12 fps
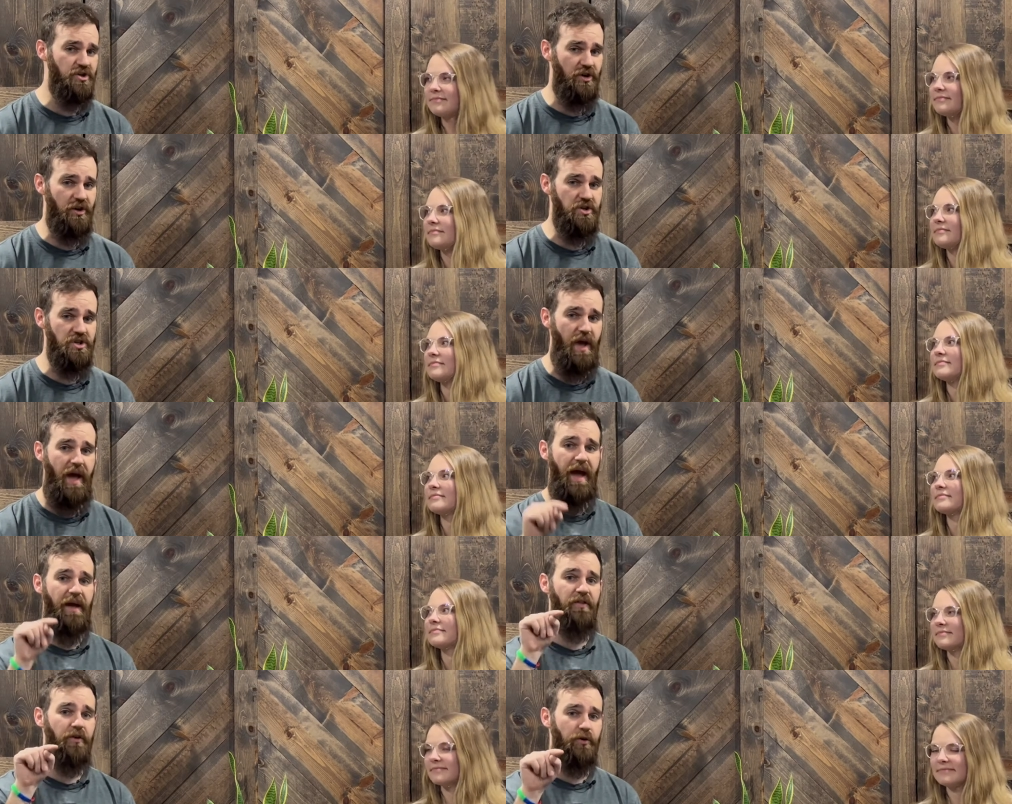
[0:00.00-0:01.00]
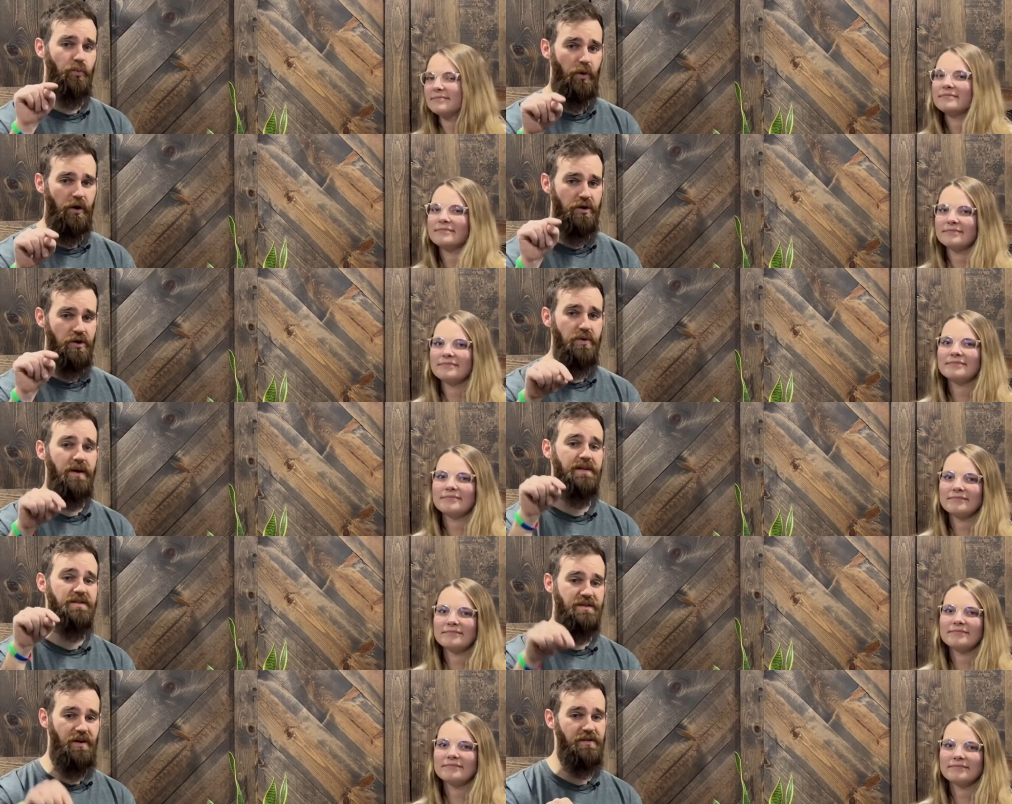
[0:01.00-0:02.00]
Speaker 1: church and learn where you can
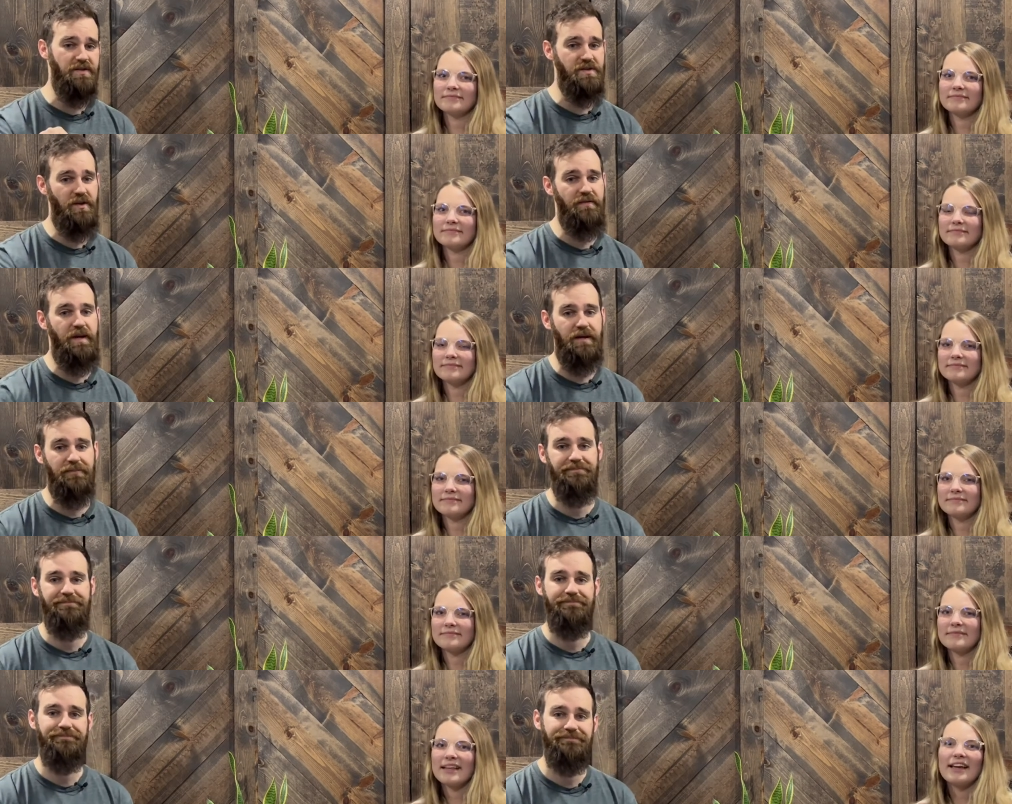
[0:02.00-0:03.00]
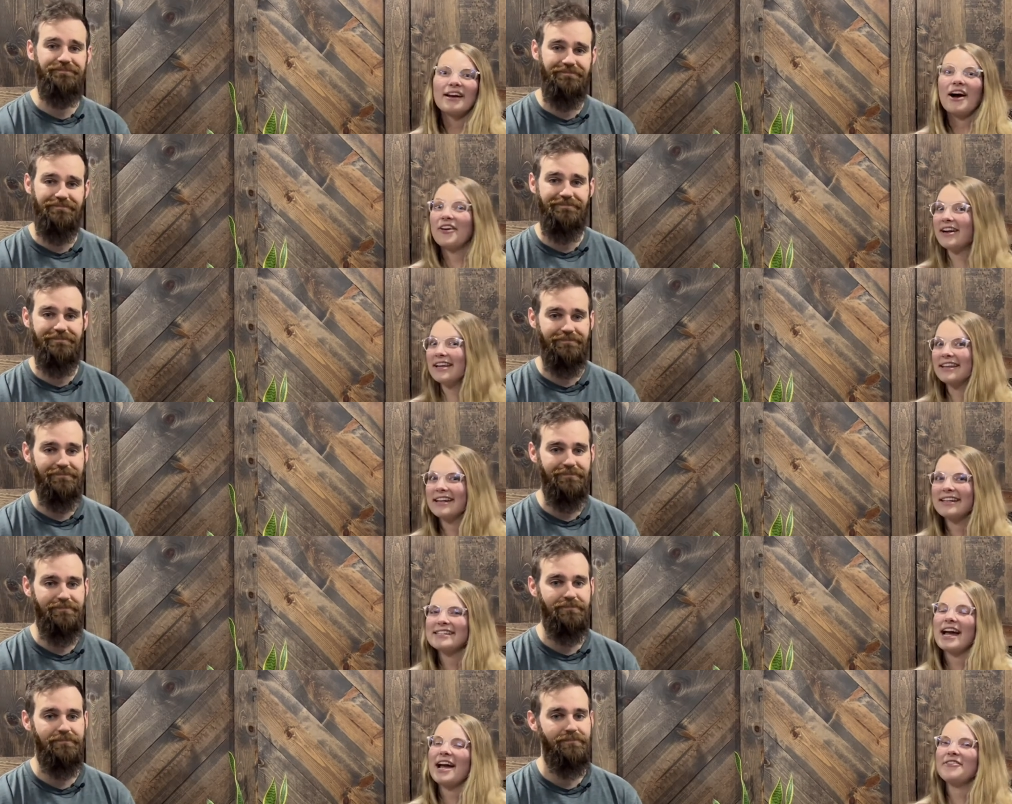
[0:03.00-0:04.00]
start serving.
Speaker 2: All right, ladies,
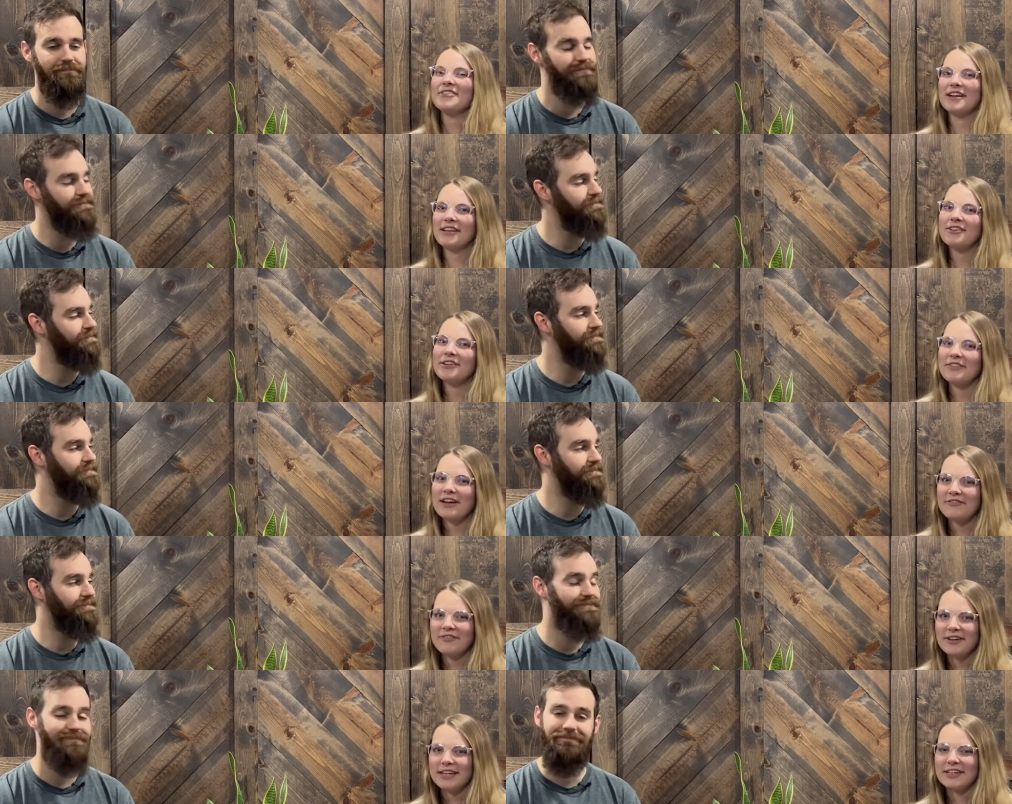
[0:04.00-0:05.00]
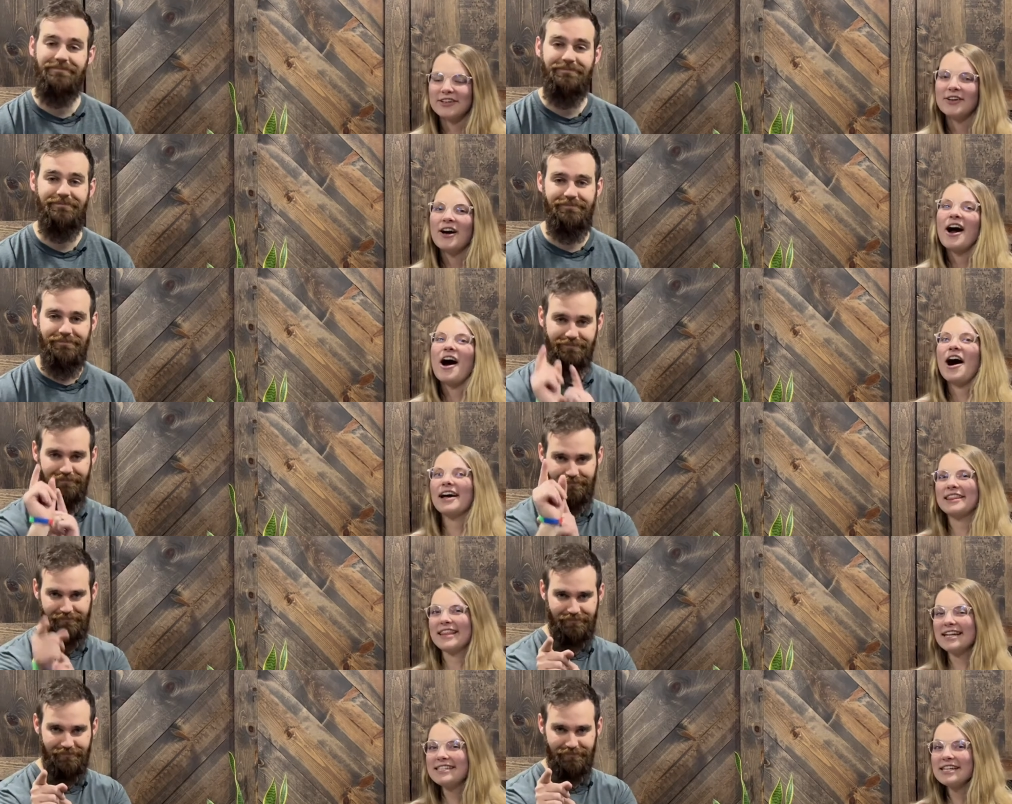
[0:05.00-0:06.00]
I have another event for you.
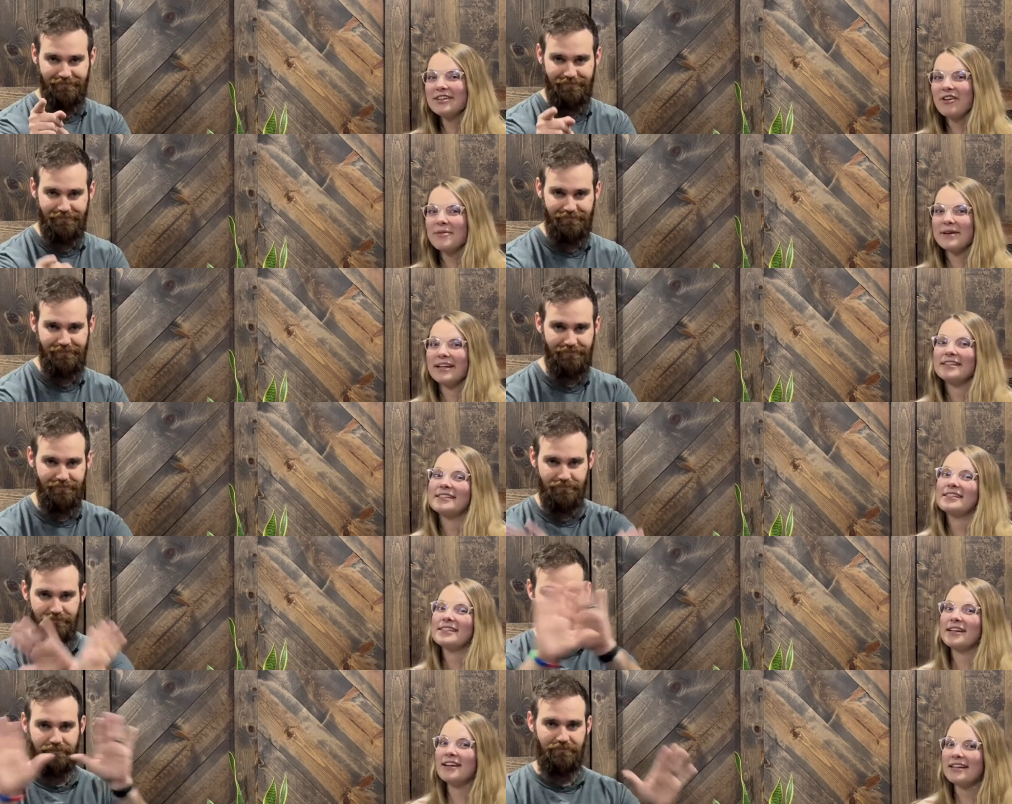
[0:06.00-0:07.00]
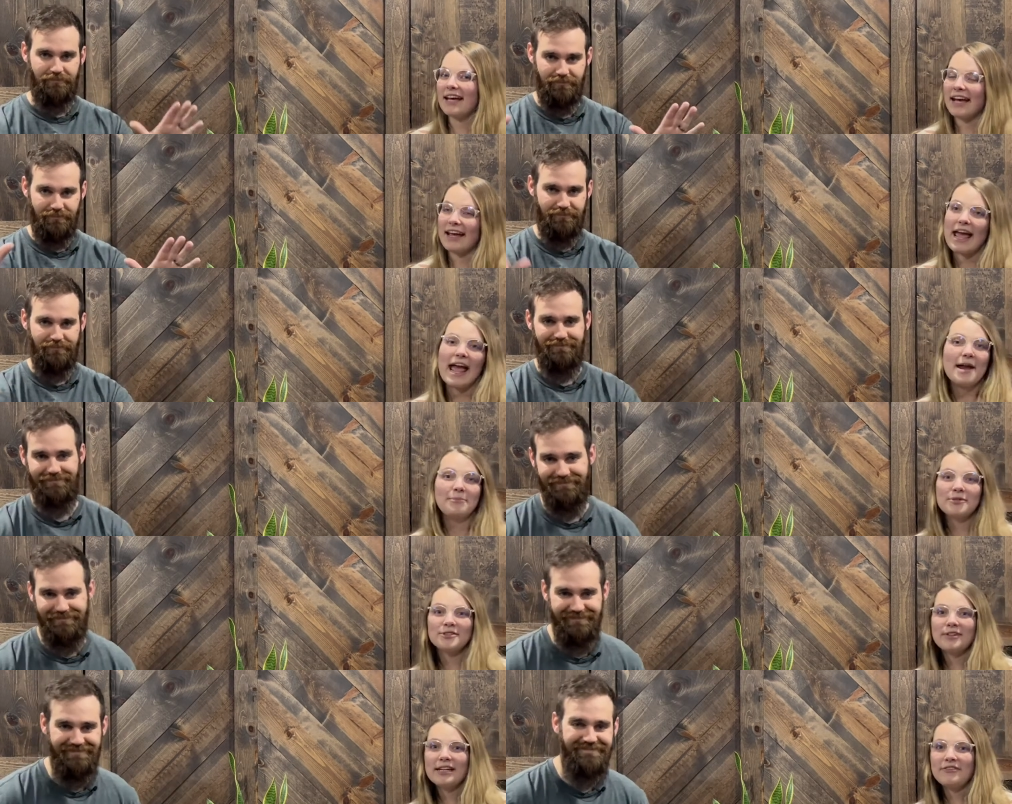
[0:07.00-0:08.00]
Authentic Women, Sunday, April
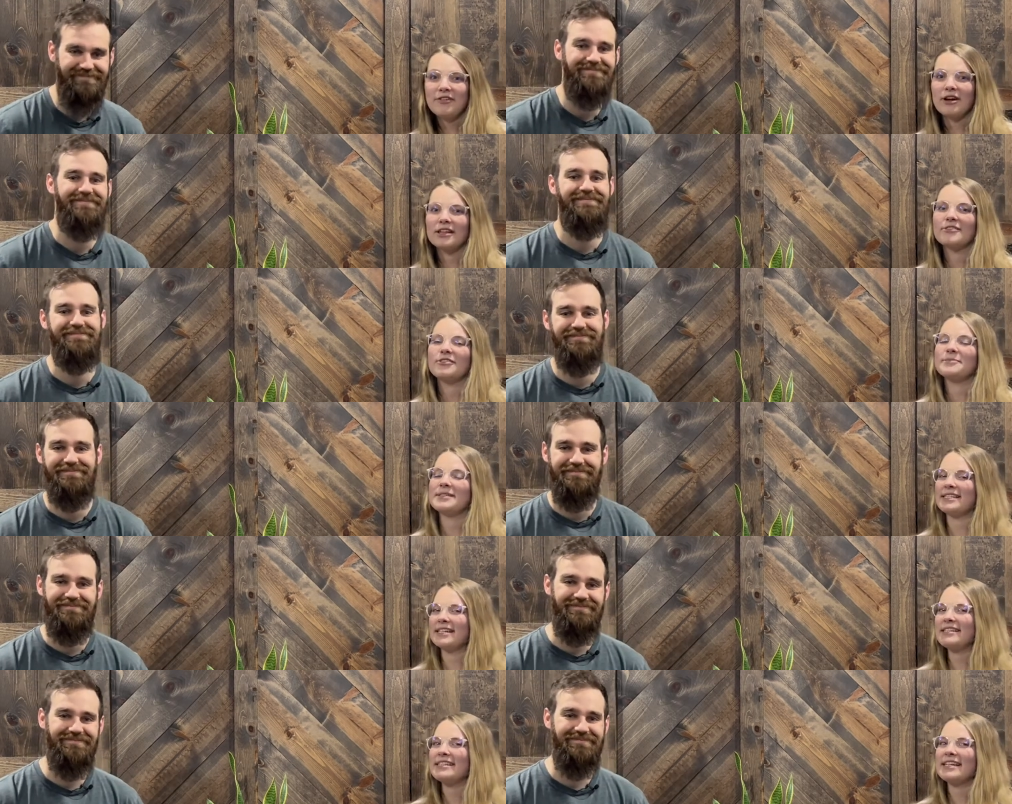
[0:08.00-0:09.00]
24th from 6 to